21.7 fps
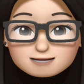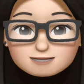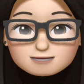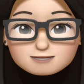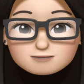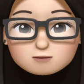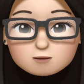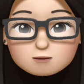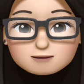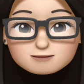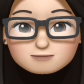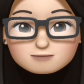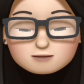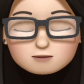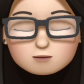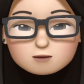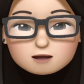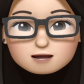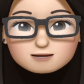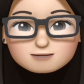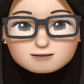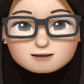which is why it's
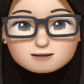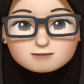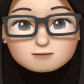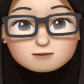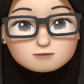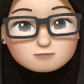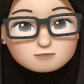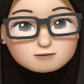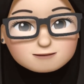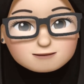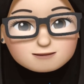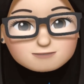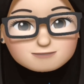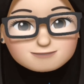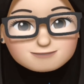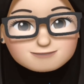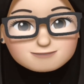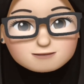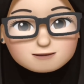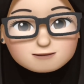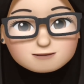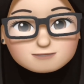important to watch
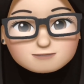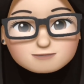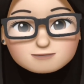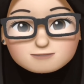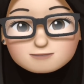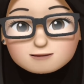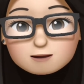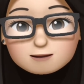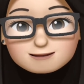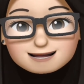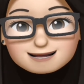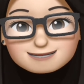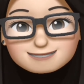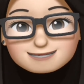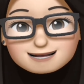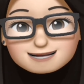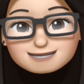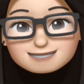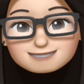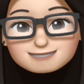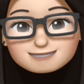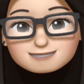multiple reviews
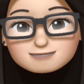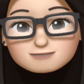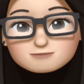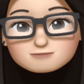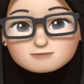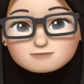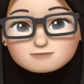before buying